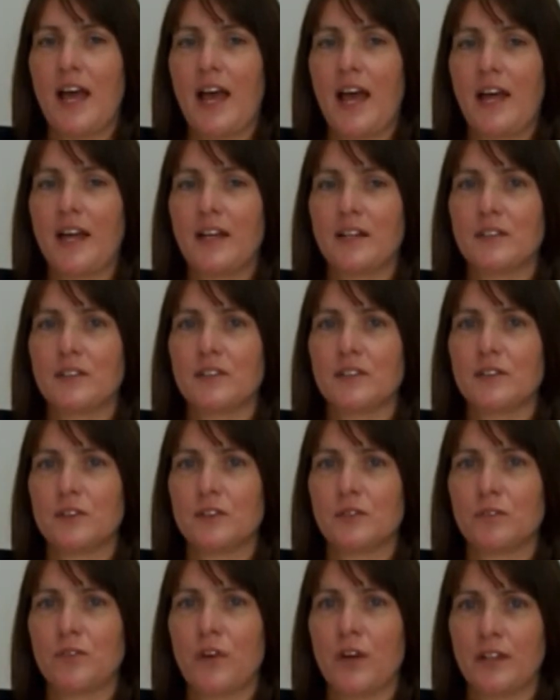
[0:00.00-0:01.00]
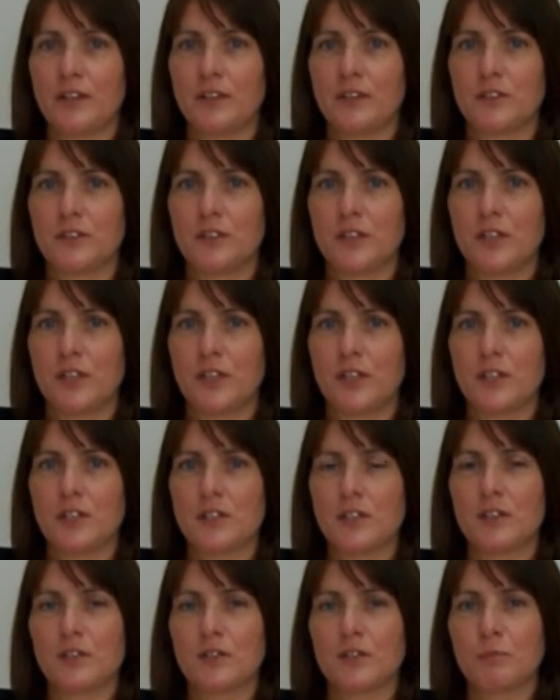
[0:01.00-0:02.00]
and find the
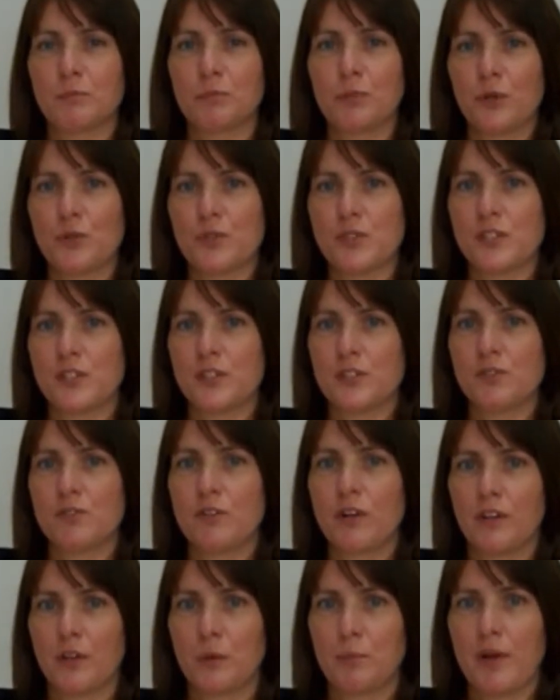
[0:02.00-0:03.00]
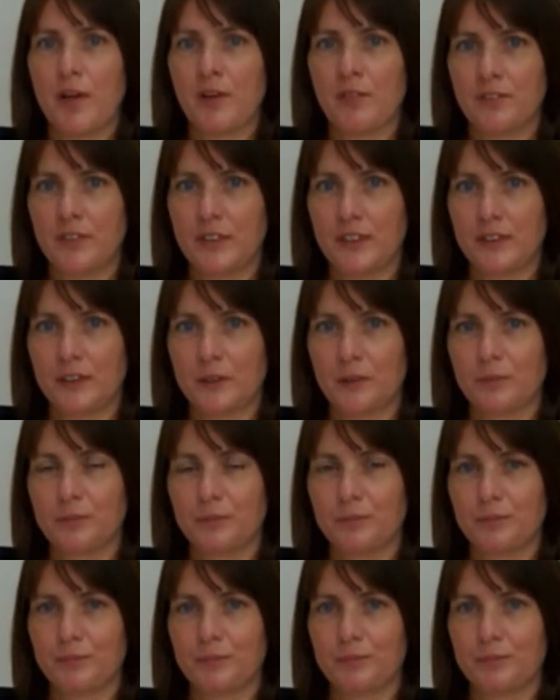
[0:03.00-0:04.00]
process rather baffling.
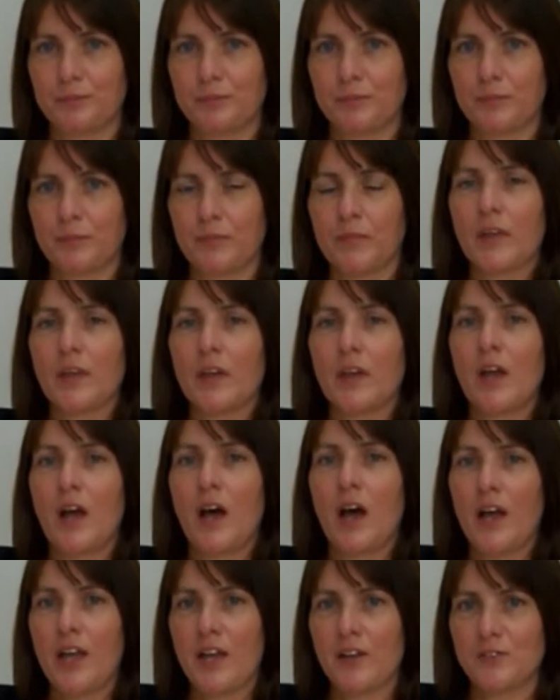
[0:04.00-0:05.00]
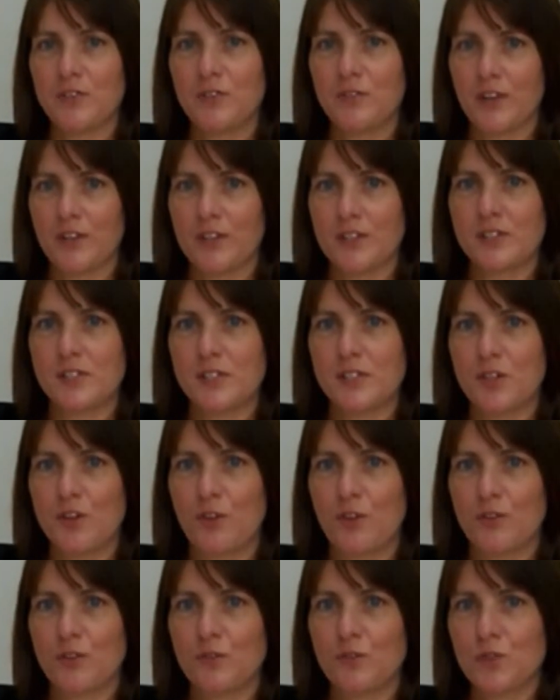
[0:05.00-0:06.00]
I have devised a
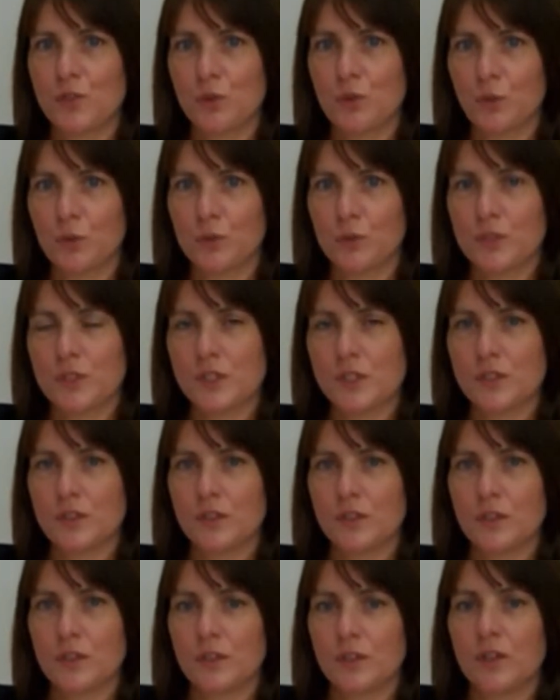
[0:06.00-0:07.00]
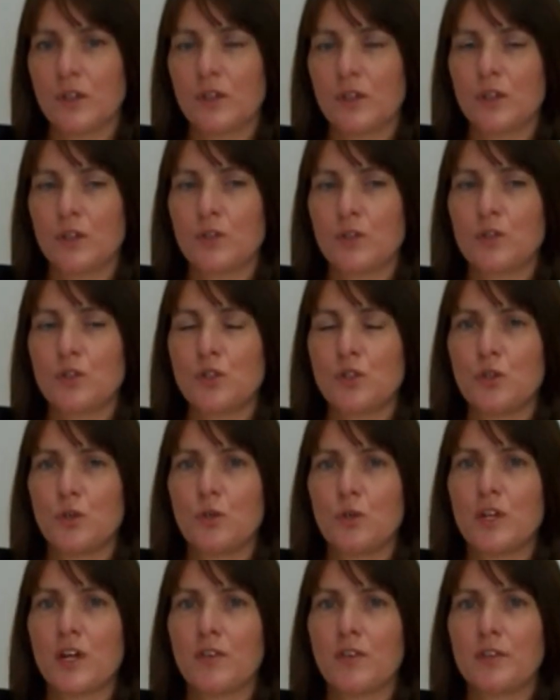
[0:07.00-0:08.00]
series of talks
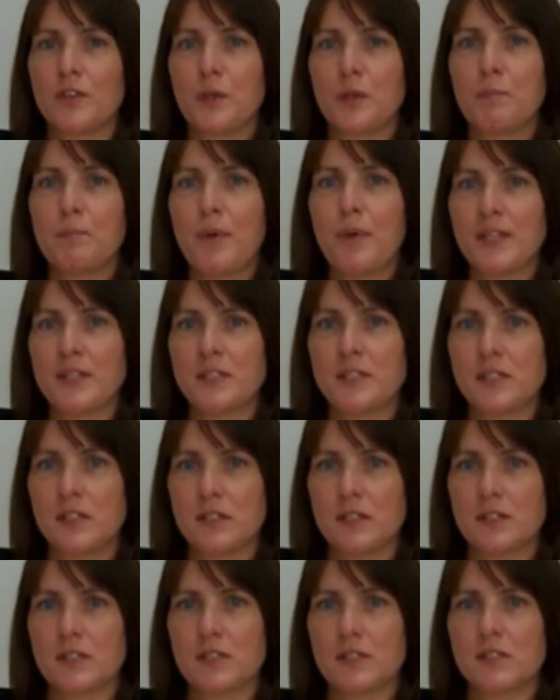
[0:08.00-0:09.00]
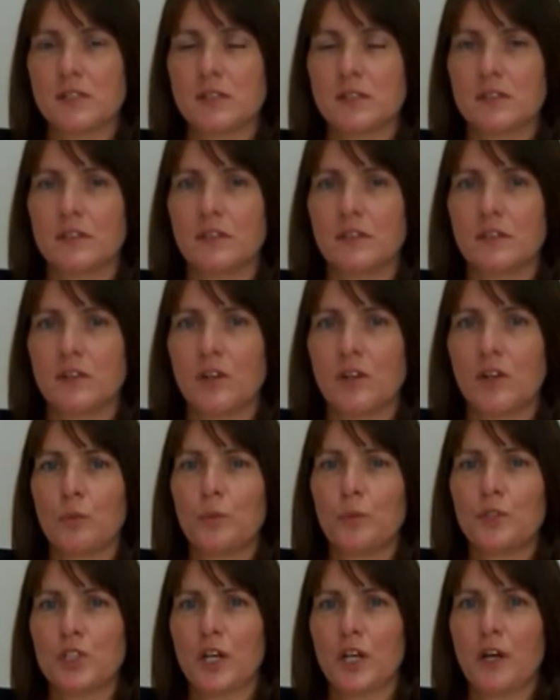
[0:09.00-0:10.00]
to cover the basics,
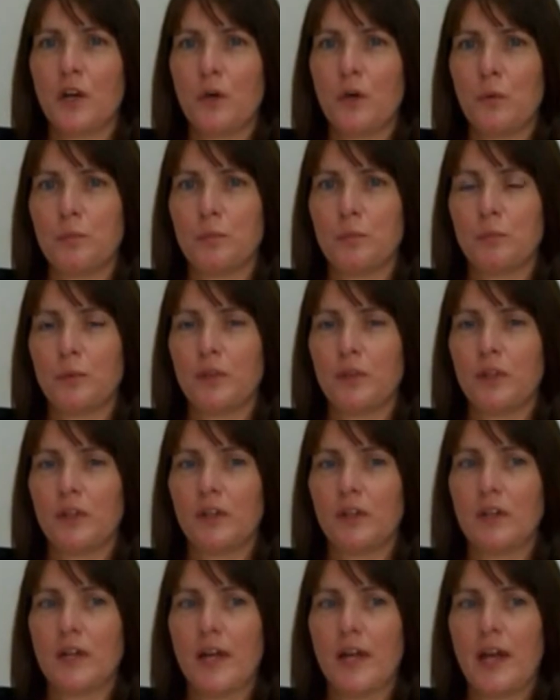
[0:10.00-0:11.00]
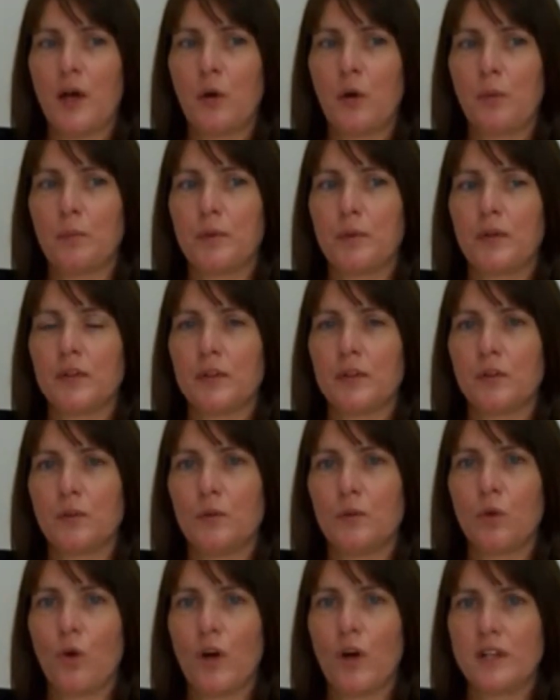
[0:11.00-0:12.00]
which I hope will help
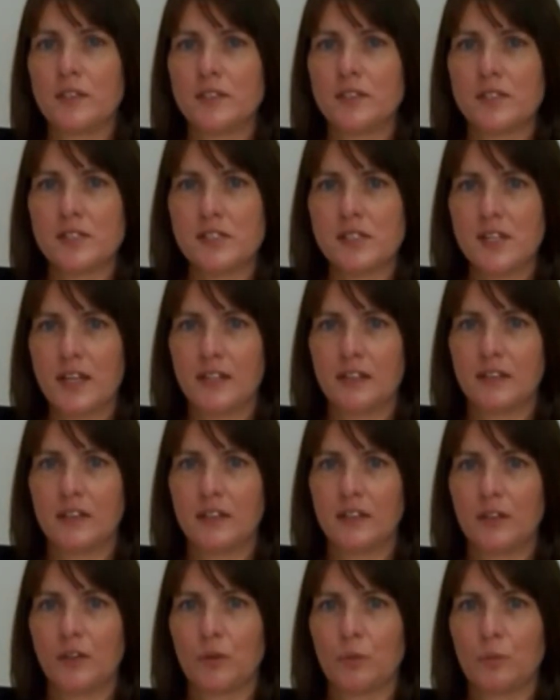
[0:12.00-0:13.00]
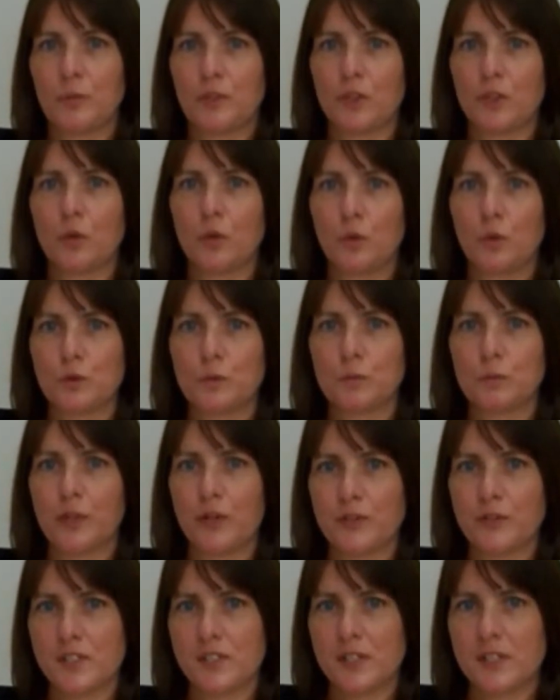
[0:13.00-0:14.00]
your understanding with the court
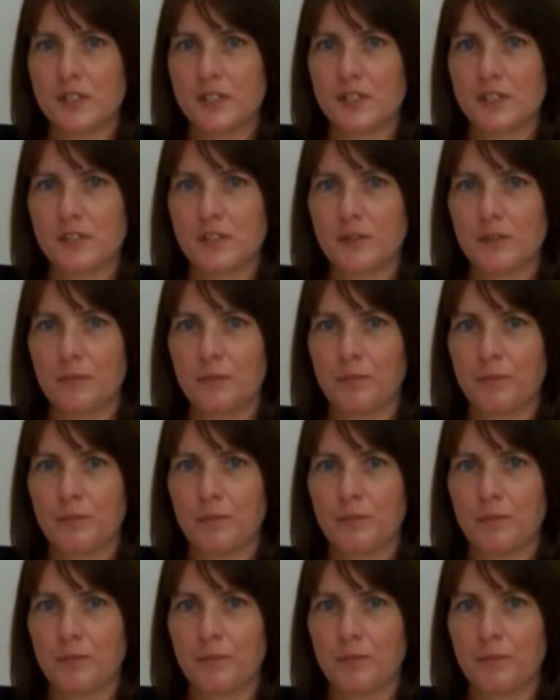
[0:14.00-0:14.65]
process.